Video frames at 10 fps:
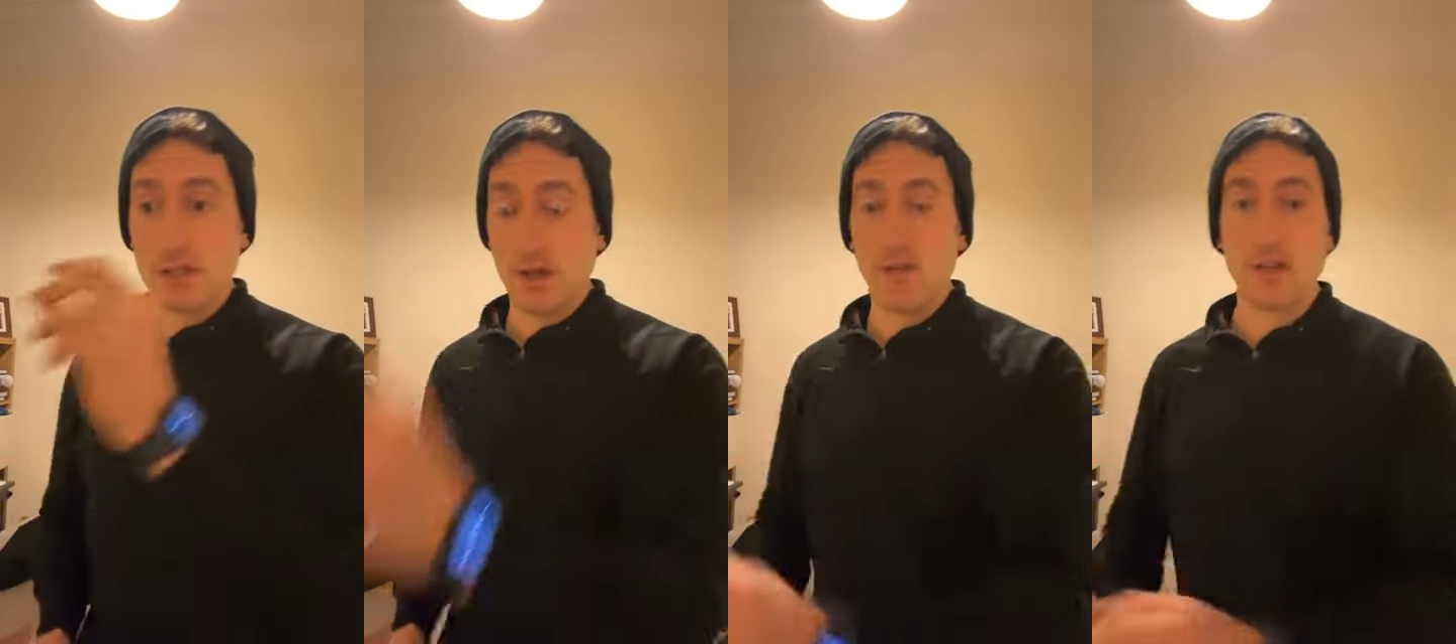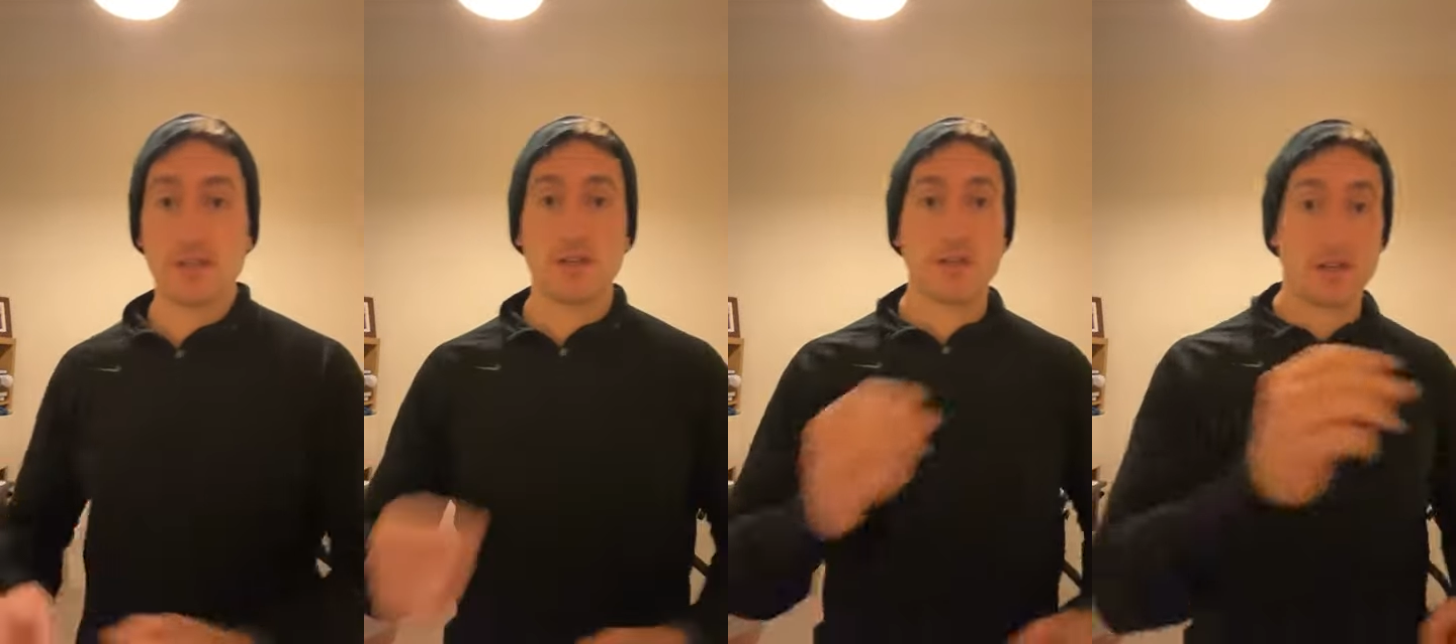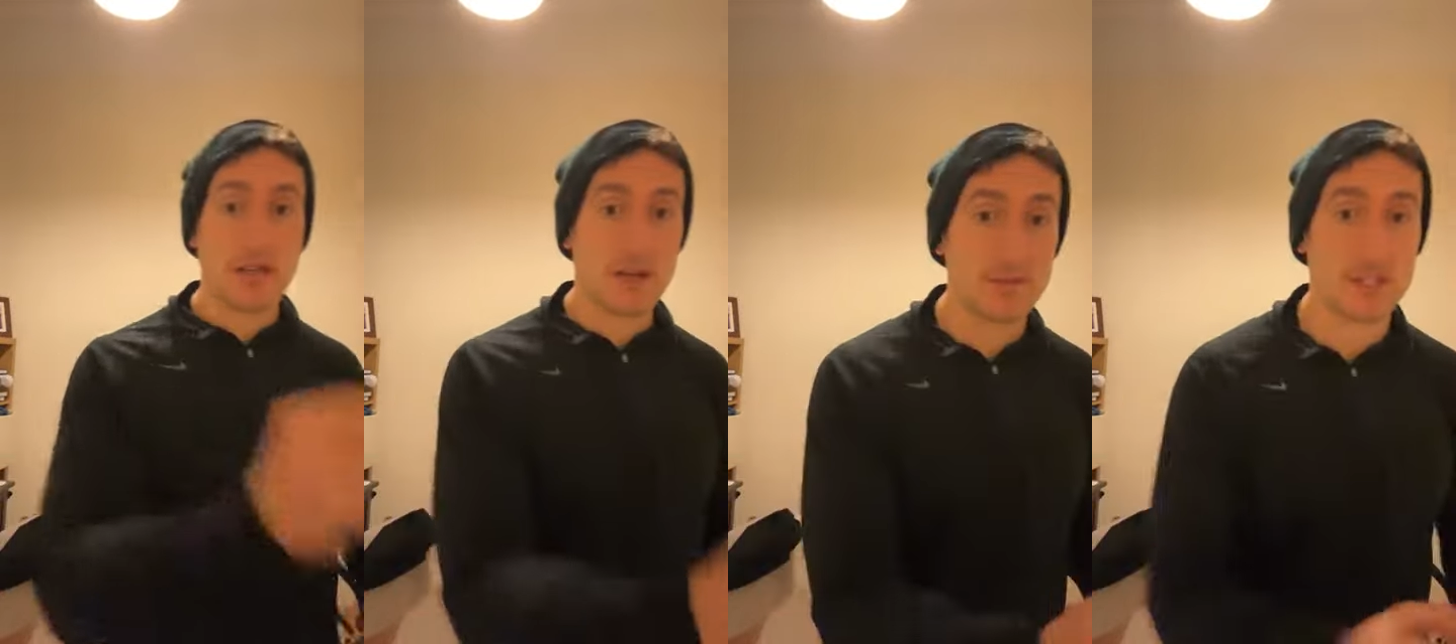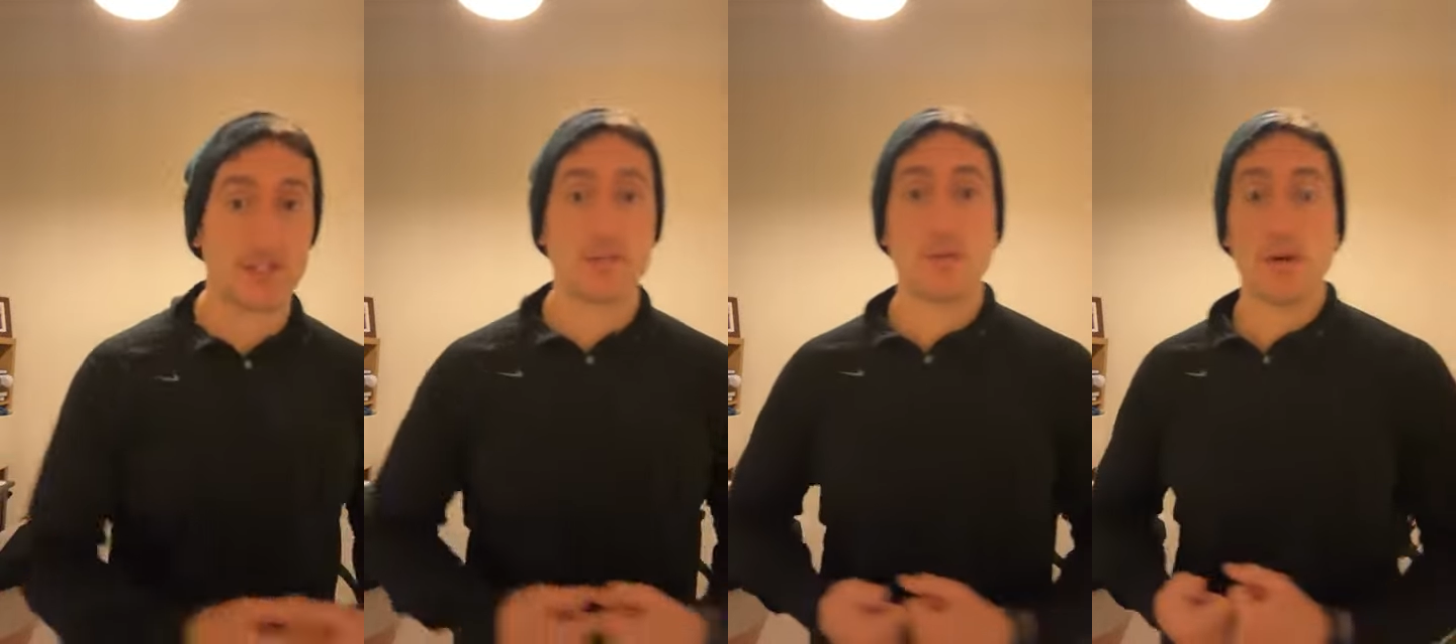Directed, get that
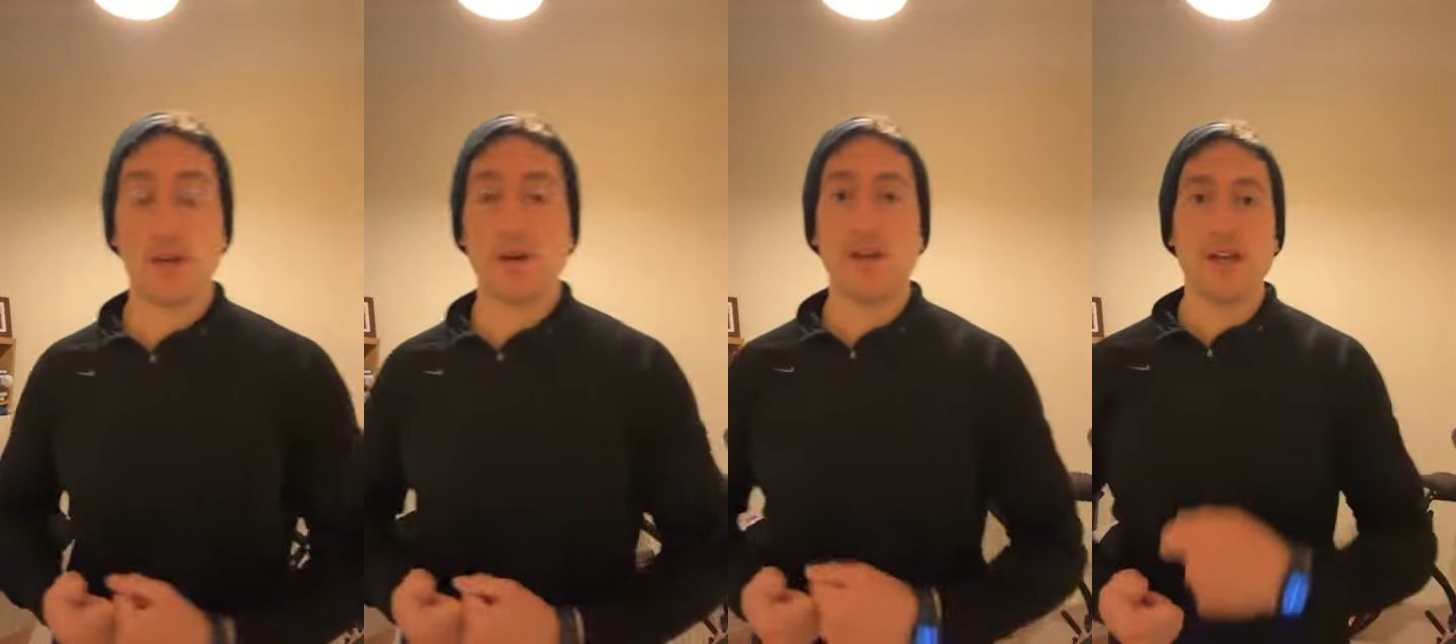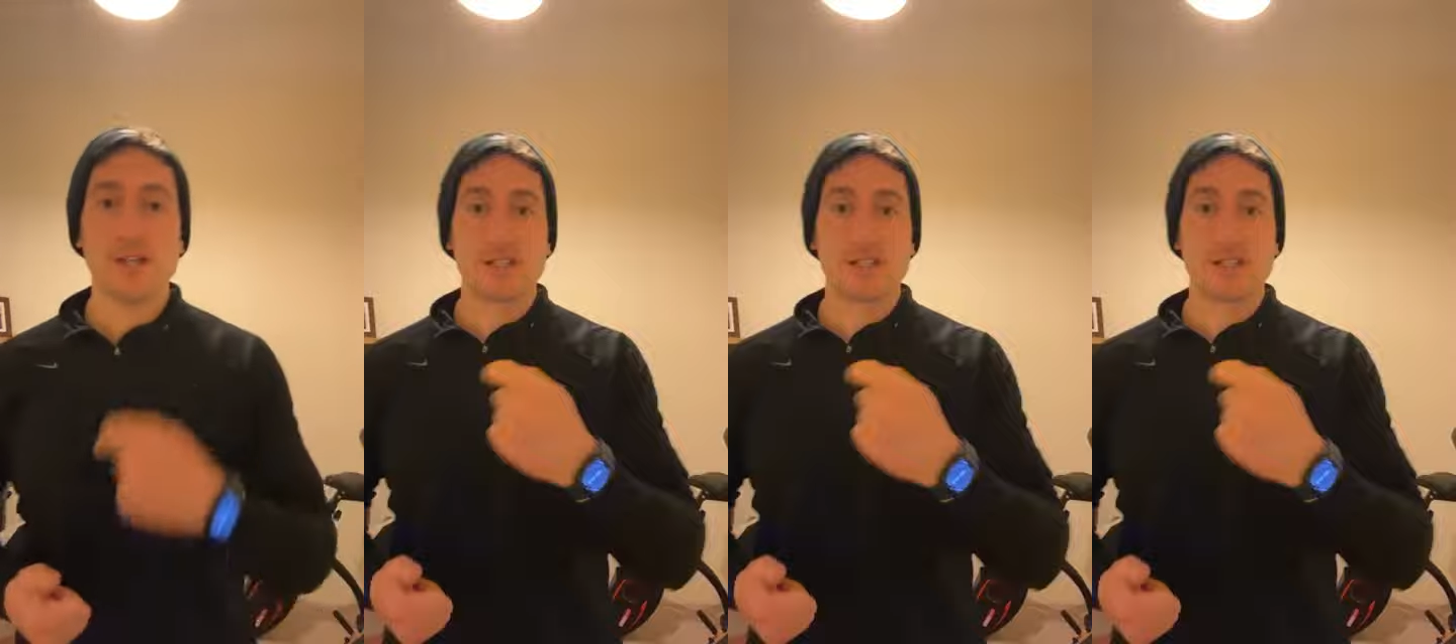resistance work going.